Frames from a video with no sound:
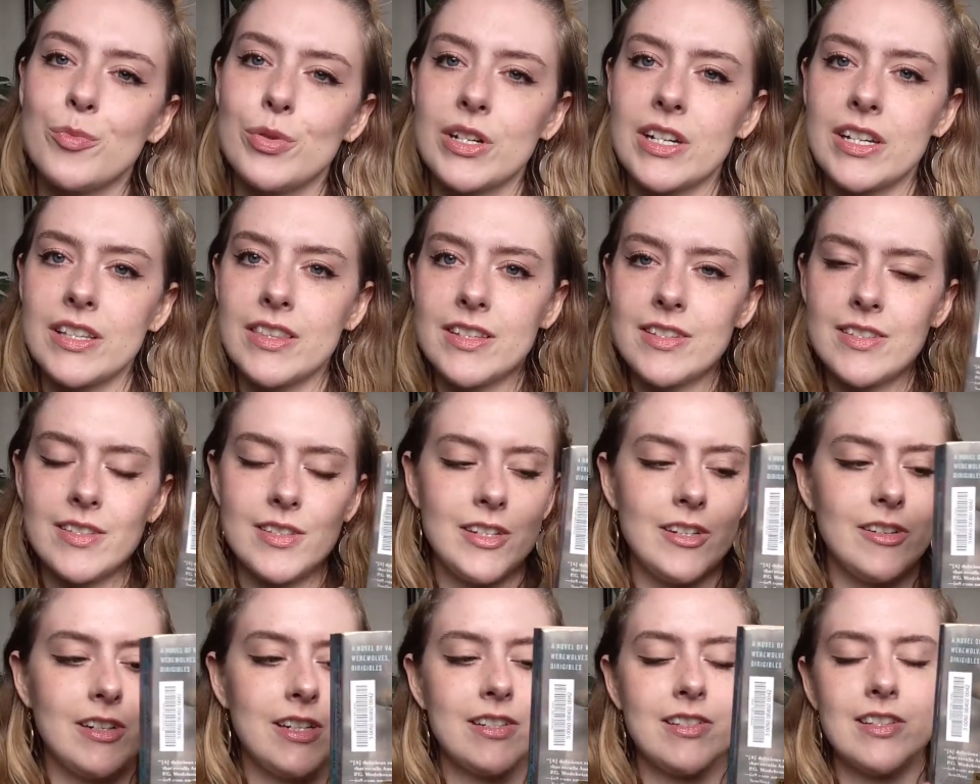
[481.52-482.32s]
book in the
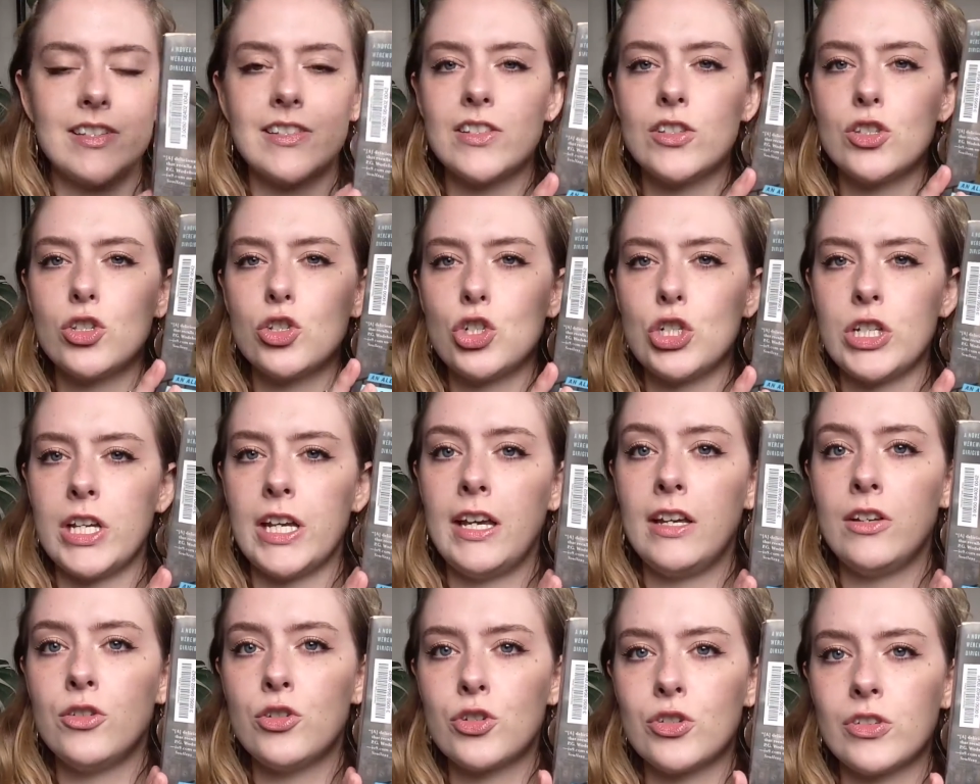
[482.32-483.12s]
series. This is
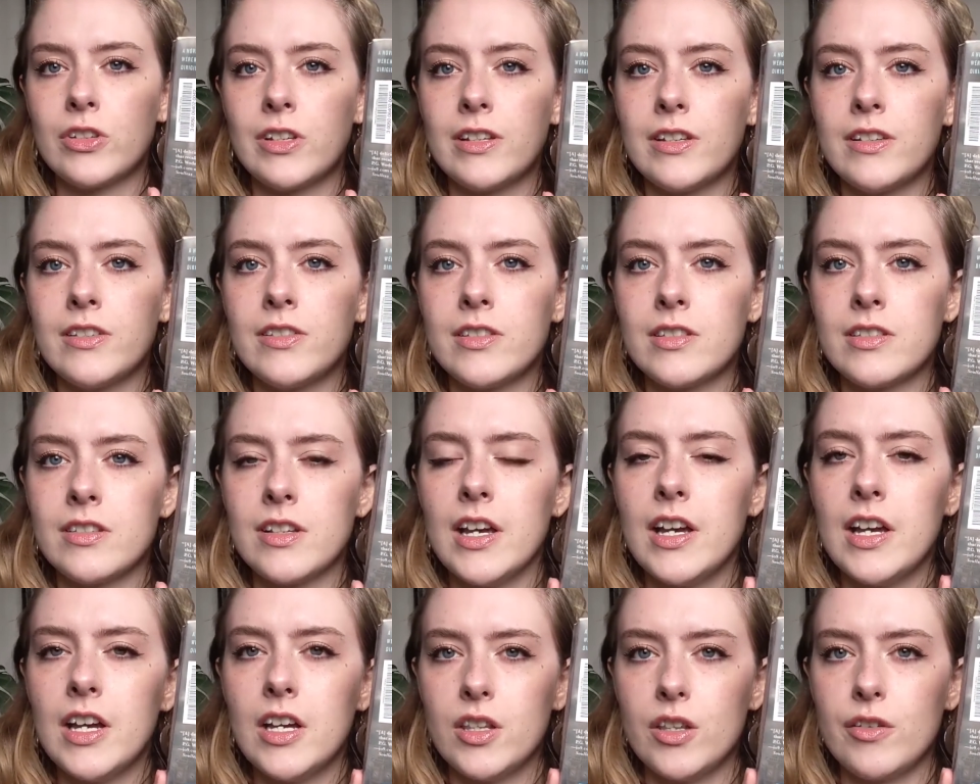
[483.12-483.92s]
Changeless.
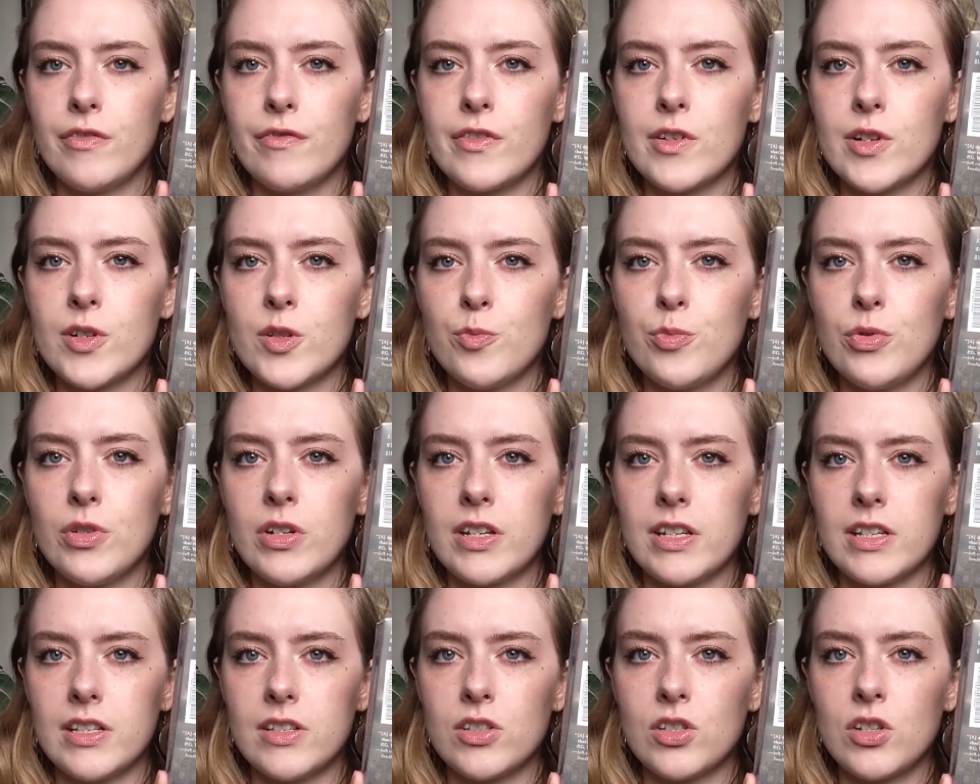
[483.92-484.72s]
The first
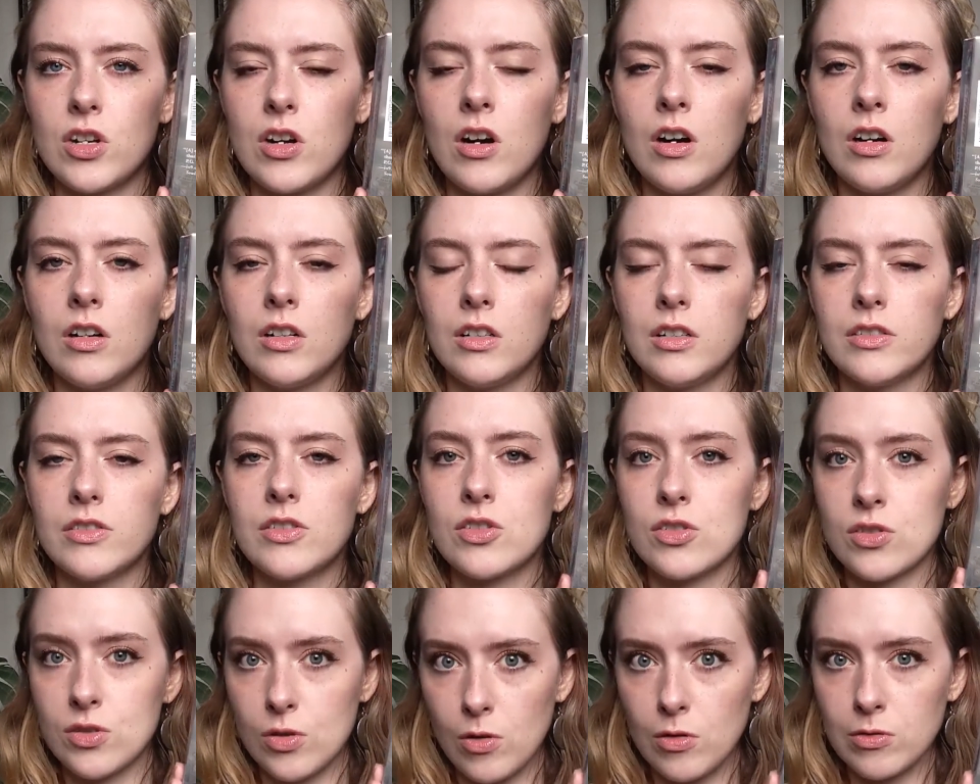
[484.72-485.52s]
book is called
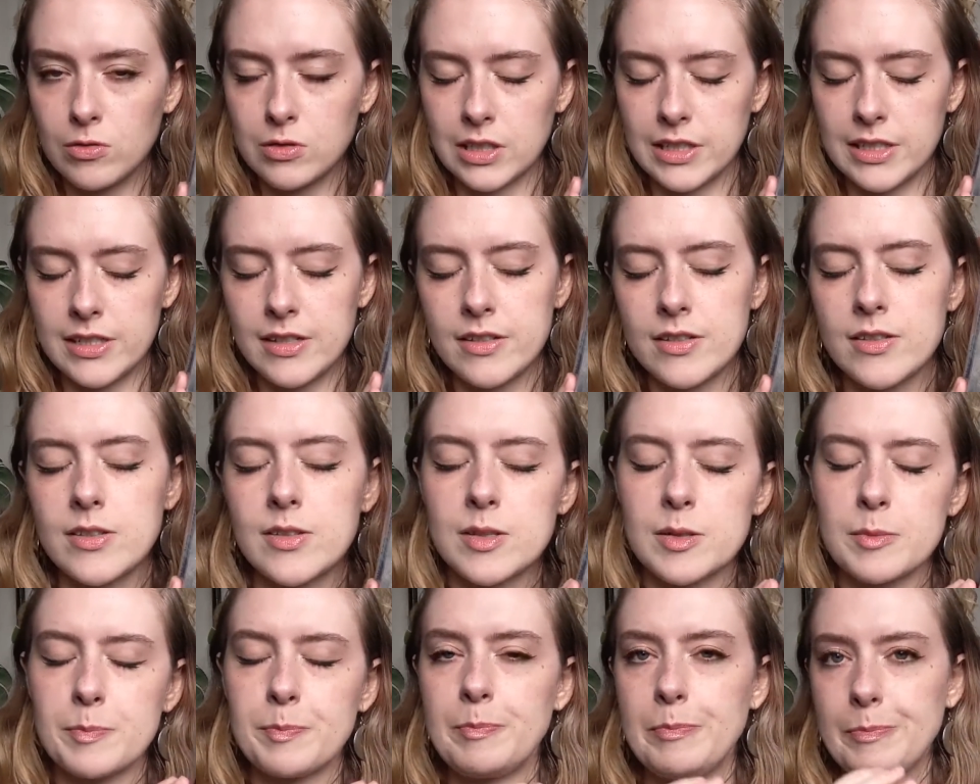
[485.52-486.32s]

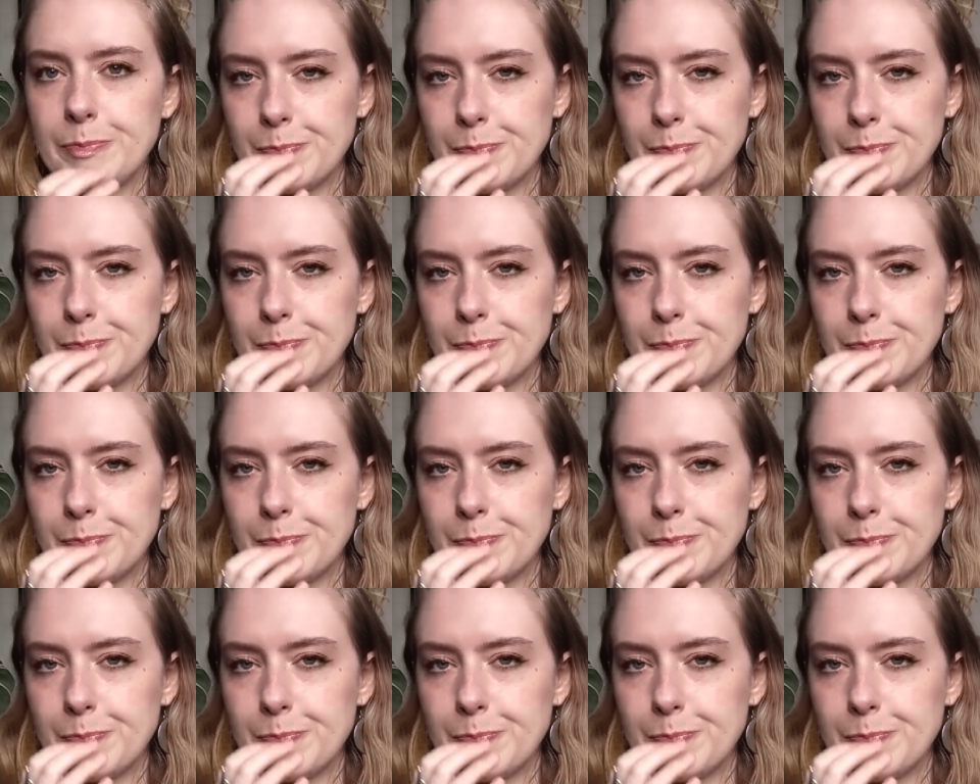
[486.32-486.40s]
Soulless.